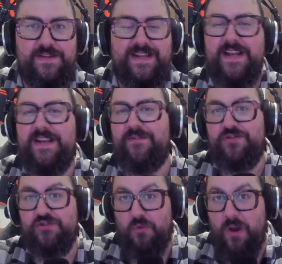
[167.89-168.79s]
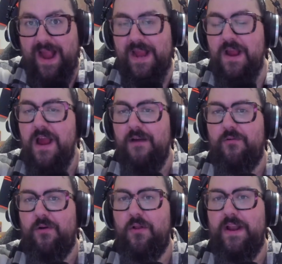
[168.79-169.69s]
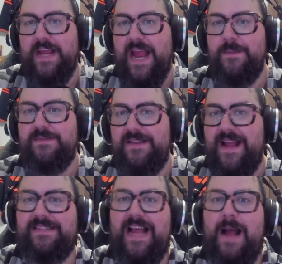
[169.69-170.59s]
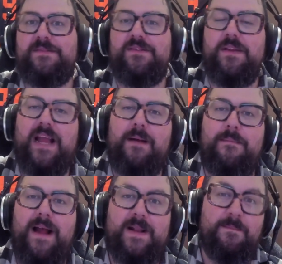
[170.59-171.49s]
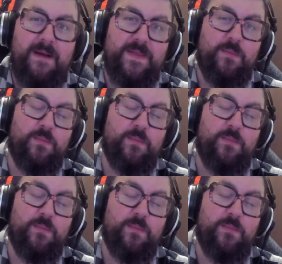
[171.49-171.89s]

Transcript: They didn't even try for a lot of games, and that's absolutely coming back to bite them.